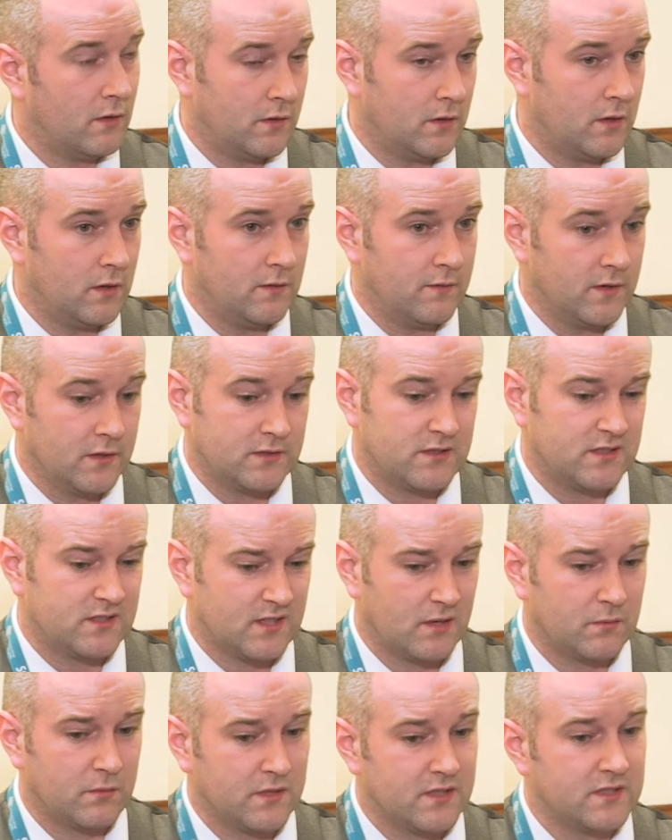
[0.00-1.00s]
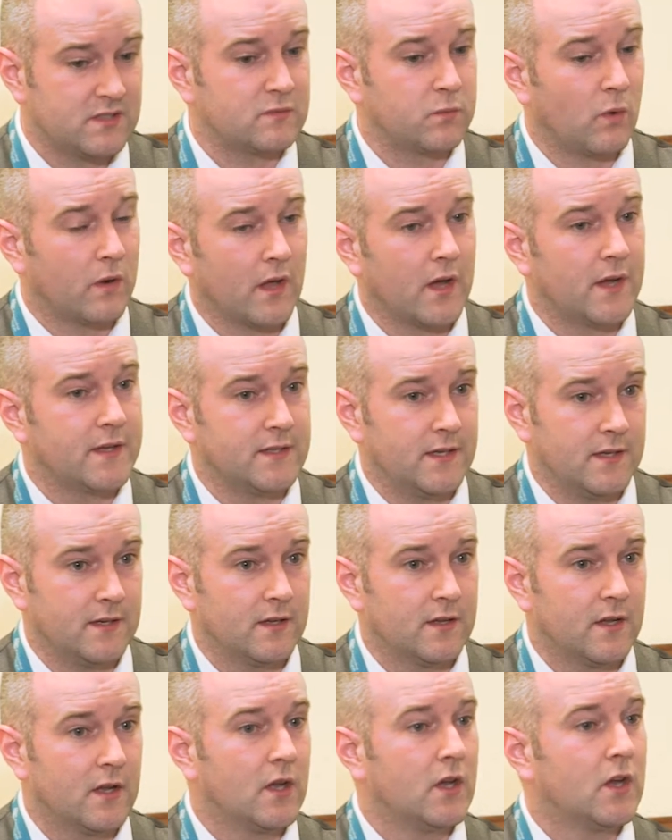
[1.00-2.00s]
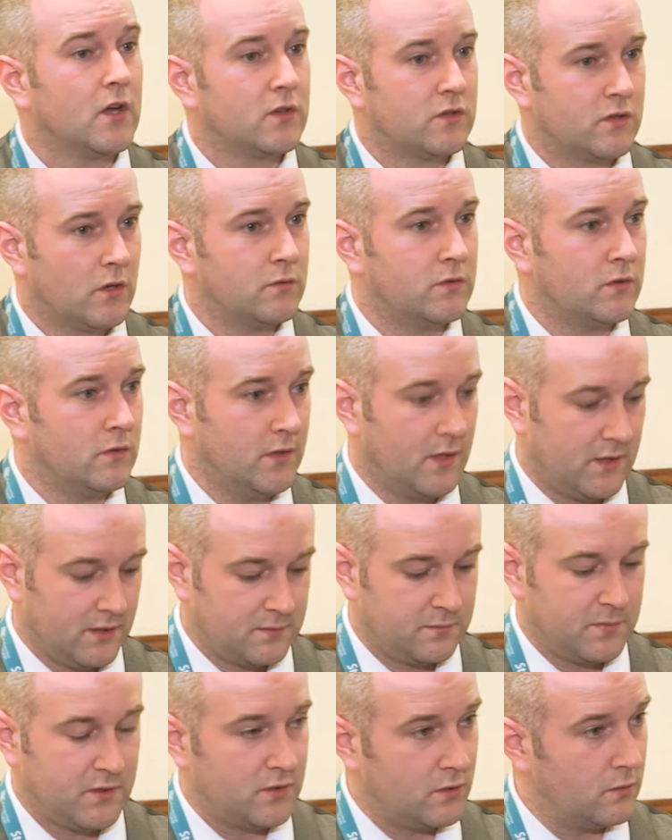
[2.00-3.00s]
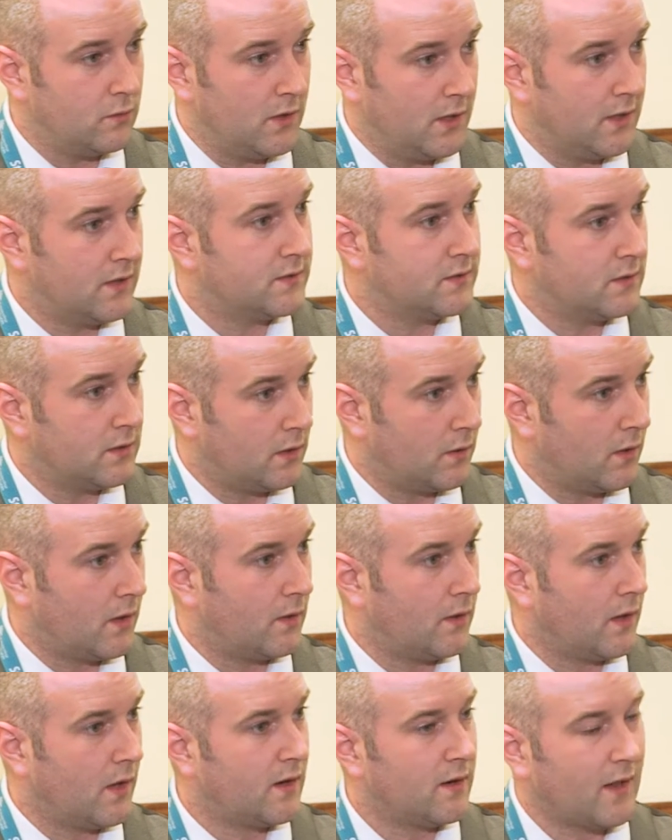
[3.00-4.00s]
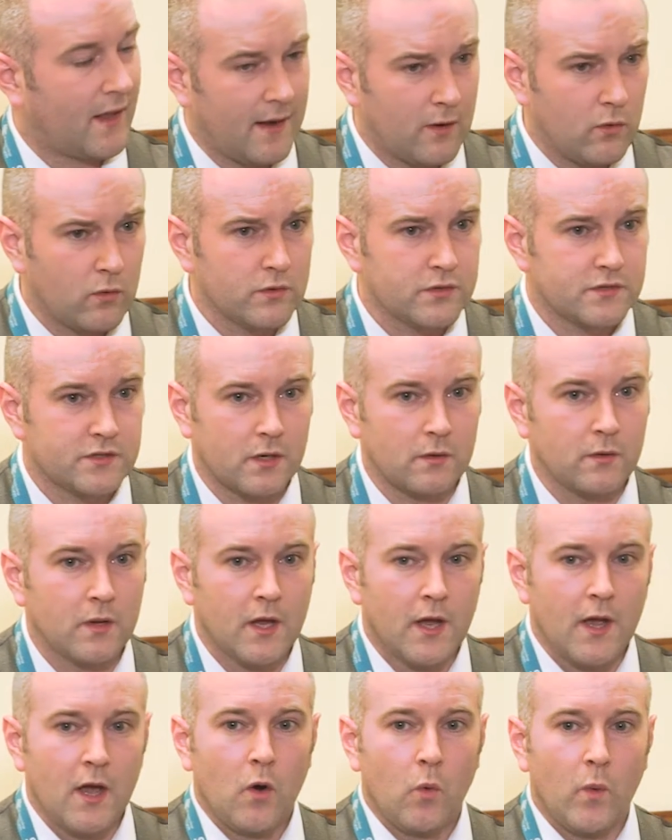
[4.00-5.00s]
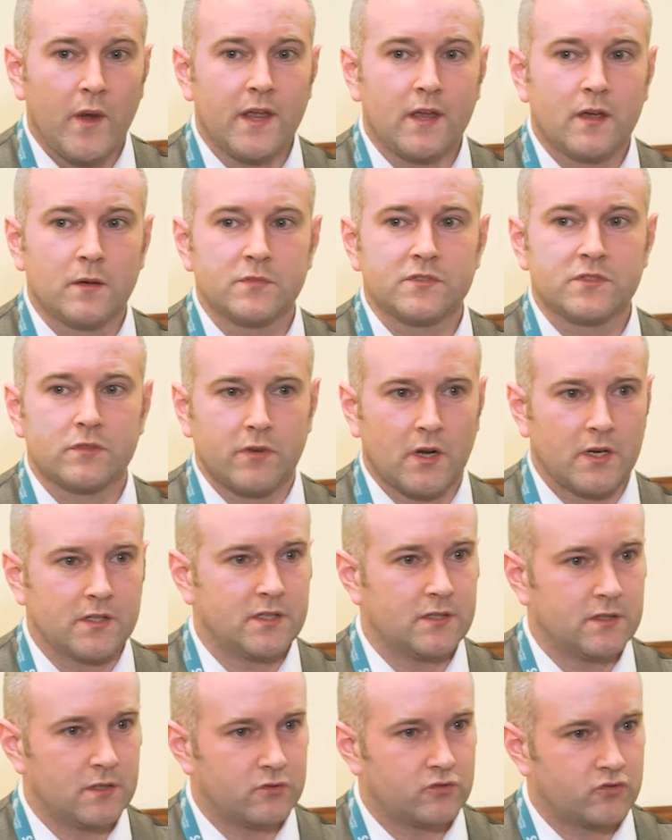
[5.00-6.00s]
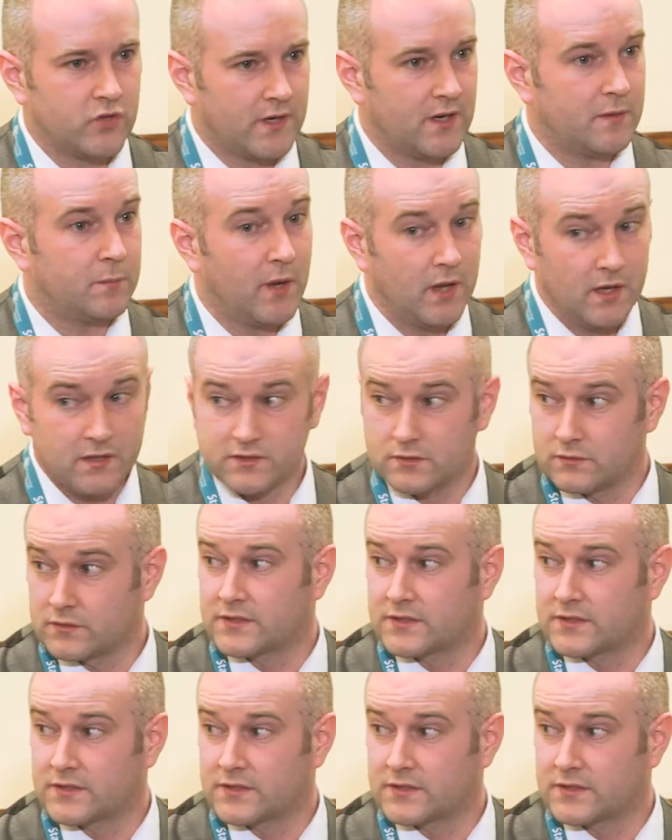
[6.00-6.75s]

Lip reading: at the university, say, well, this is what I did. Don't do this, but do this, you know. And also, when it comes to writing those dreaded personal